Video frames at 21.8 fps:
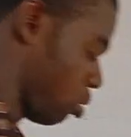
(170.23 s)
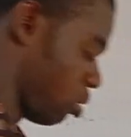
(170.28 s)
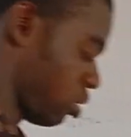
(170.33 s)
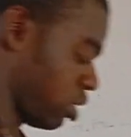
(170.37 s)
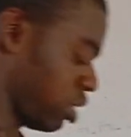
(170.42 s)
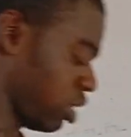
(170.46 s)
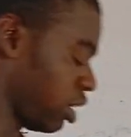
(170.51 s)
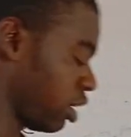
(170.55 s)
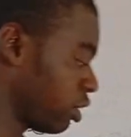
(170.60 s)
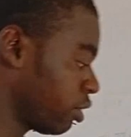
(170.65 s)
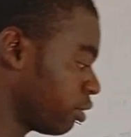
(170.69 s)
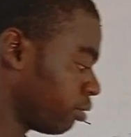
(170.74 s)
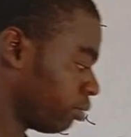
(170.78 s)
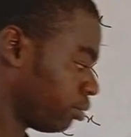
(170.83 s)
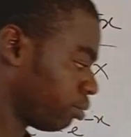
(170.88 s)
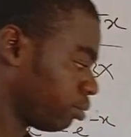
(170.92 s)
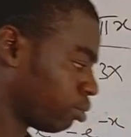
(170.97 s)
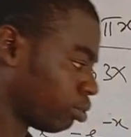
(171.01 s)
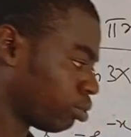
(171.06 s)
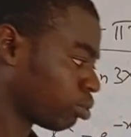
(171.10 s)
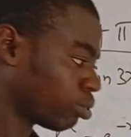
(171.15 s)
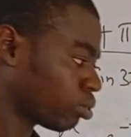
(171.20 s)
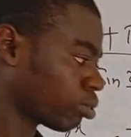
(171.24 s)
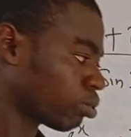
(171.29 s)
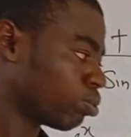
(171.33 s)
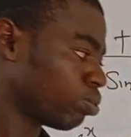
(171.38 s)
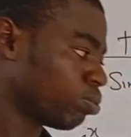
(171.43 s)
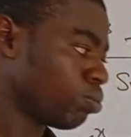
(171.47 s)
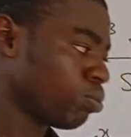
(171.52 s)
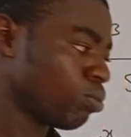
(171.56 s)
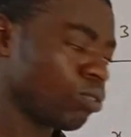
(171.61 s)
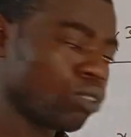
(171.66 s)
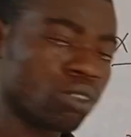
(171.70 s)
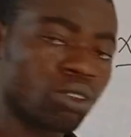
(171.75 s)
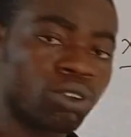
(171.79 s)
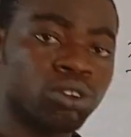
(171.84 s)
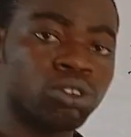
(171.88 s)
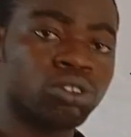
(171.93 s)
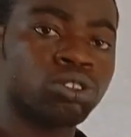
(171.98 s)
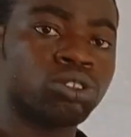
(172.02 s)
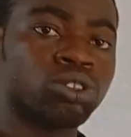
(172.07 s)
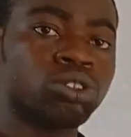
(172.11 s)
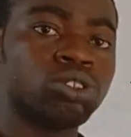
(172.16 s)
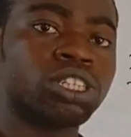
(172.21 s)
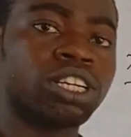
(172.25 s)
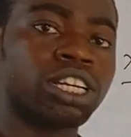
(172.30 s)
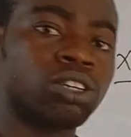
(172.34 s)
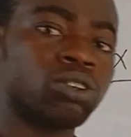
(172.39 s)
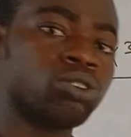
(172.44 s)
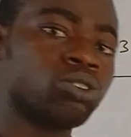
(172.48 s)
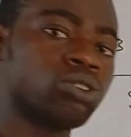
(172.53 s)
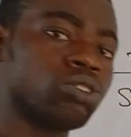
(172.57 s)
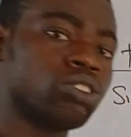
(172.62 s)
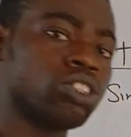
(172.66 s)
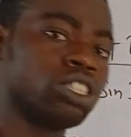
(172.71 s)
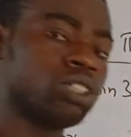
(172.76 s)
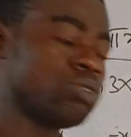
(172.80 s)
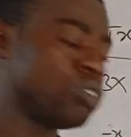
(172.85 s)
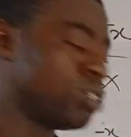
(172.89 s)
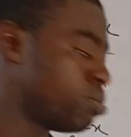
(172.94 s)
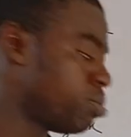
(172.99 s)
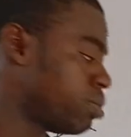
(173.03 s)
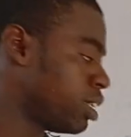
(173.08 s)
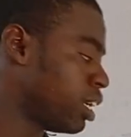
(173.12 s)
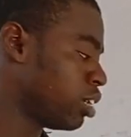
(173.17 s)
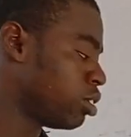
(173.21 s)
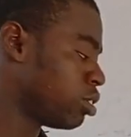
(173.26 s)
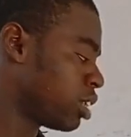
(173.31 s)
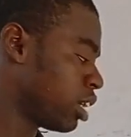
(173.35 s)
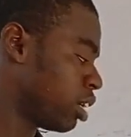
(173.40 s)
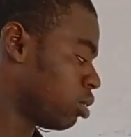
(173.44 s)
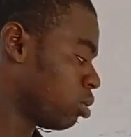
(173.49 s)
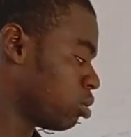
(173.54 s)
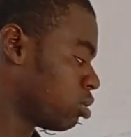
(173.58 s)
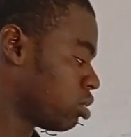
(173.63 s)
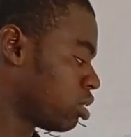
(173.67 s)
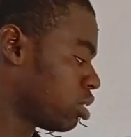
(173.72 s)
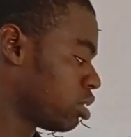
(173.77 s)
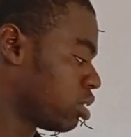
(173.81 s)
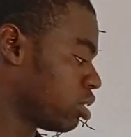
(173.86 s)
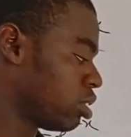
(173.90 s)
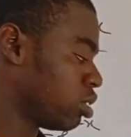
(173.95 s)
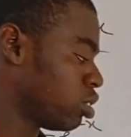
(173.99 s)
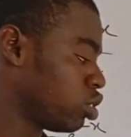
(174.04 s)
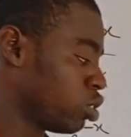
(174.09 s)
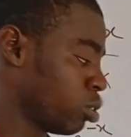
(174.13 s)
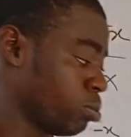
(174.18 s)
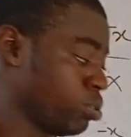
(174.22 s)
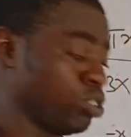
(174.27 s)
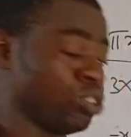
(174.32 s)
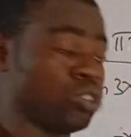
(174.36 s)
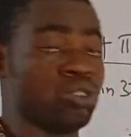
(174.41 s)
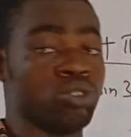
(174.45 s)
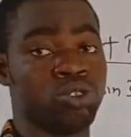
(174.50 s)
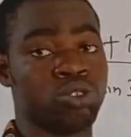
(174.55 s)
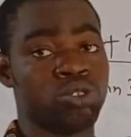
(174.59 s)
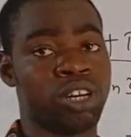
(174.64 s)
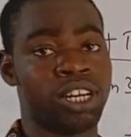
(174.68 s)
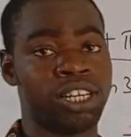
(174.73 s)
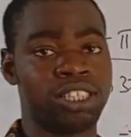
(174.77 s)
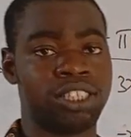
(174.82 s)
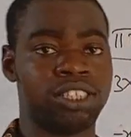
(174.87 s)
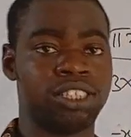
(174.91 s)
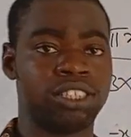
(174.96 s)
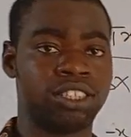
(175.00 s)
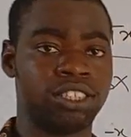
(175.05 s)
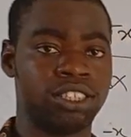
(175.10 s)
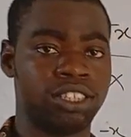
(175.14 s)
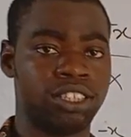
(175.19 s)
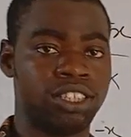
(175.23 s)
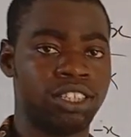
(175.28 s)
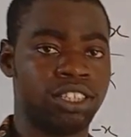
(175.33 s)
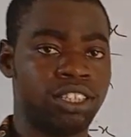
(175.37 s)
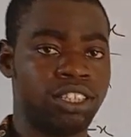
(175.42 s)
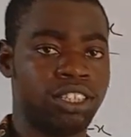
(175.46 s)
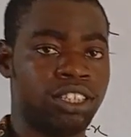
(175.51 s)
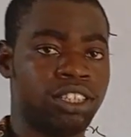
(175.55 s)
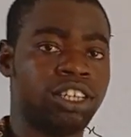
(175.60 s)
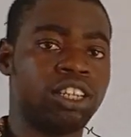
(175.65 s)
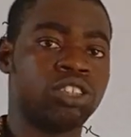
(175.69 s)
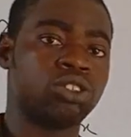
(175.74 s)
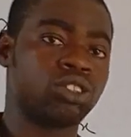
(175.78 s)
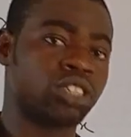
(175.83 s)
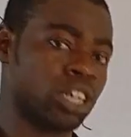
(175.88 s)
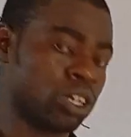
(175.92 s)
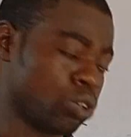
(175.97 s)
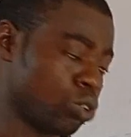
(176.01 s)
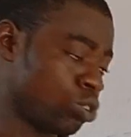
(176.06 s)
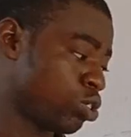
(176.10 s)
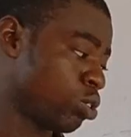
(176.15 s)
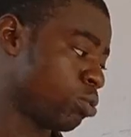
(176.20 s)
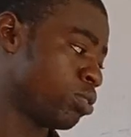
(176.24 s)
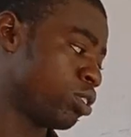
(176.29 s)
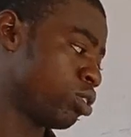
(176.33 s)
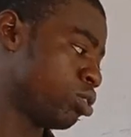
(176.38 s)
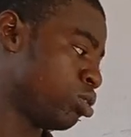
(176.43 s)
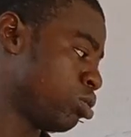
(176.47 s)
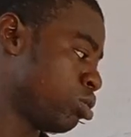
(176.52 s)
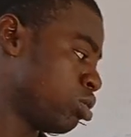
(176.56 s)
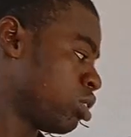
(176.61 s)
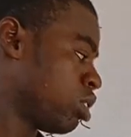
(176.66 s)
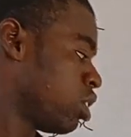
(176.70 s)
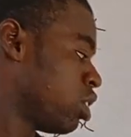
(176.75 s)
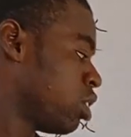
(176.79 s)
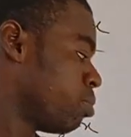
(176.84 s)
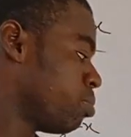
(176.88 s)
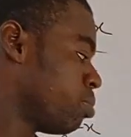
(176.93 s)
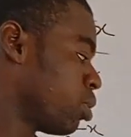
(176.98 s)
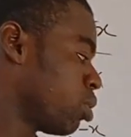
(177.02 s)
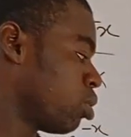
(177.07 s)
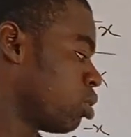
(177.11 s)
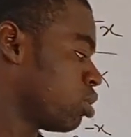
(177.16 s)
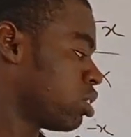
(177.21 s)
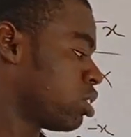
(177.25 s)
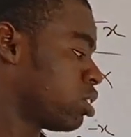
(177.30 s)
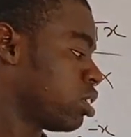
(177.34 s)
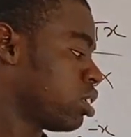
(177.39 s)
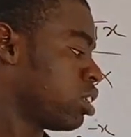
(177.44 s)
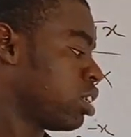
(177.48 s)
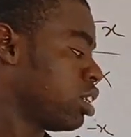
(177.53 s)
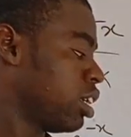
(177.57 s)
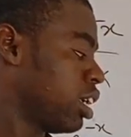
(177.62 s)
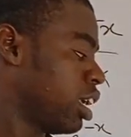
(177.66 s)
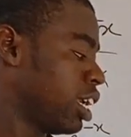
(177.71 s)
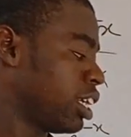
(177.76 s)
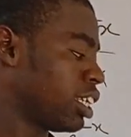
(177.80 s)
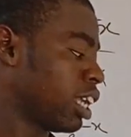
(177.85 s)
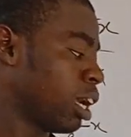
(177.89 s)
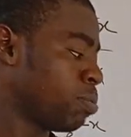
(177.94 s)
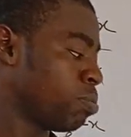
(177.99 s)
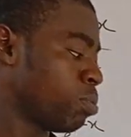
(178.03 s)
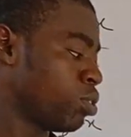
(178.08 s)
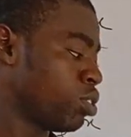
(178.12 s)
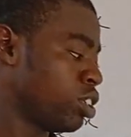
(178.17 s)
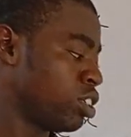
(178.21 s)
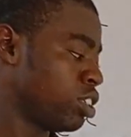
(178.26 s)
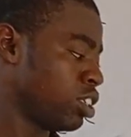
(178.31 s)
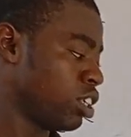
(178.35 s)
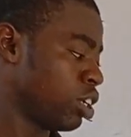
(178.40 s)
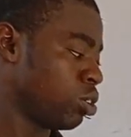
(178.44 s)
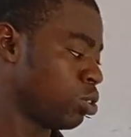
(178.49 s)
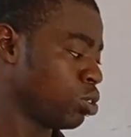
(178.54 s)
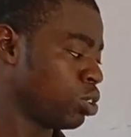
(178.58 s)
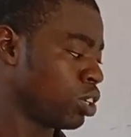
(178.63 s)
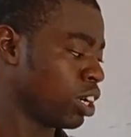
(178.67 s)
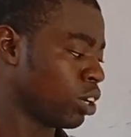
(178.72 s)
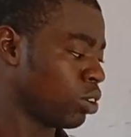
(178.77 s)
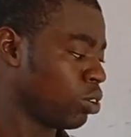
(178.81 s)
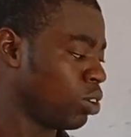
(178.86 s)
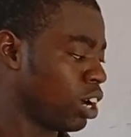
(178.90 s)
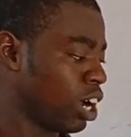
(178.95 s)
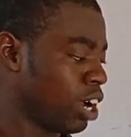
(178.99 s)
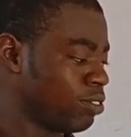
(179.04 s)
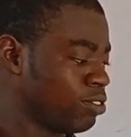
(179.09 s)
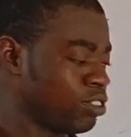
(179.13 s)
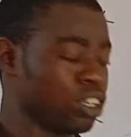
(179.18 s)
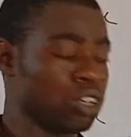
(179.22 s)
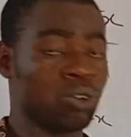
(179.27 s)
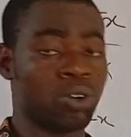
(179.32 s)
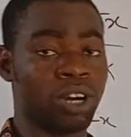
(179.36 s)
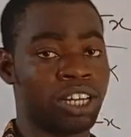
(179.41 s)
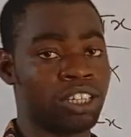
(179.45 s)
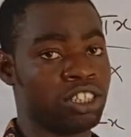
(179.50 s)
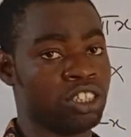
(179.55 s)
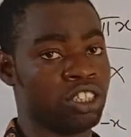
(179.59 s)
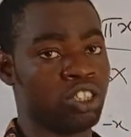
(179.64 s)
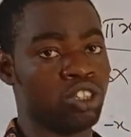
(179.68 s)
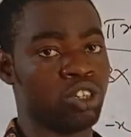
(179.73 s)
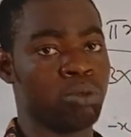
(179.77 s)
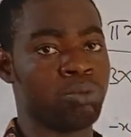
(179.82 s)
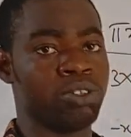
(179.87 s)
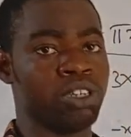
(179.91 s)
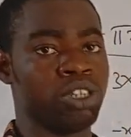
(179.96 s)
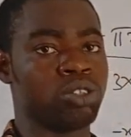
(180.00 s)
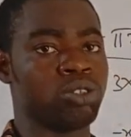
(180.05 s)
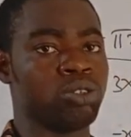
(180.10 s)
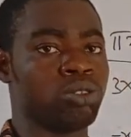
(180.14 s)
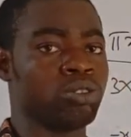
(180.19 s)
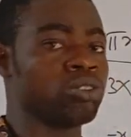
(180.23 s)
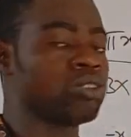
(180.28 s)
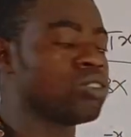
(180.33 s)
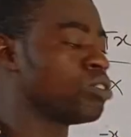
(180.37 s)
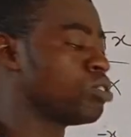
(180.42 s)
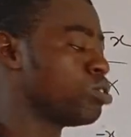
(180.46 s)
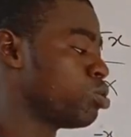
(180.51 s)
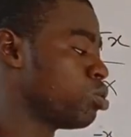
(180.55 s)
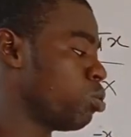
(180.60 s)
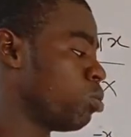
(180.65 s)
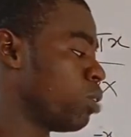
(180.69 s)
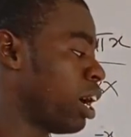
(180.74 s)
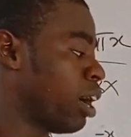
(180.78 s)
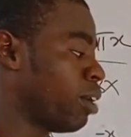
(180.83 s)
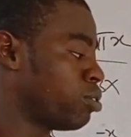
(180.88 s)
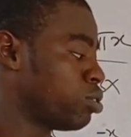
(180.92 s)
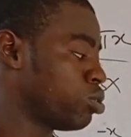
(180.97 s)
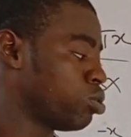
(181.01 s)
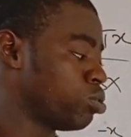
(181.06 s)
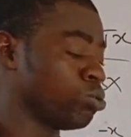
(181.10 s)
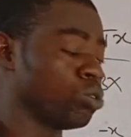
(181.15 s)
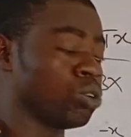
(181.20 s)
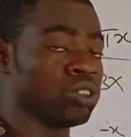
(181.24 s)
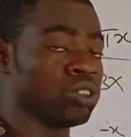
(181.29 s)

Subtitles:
okay. So you can also see with me that you cannot substitute, right? Yes, you cannot substitute because x approaches 0. You cannot have 0 at the denominator. So we have to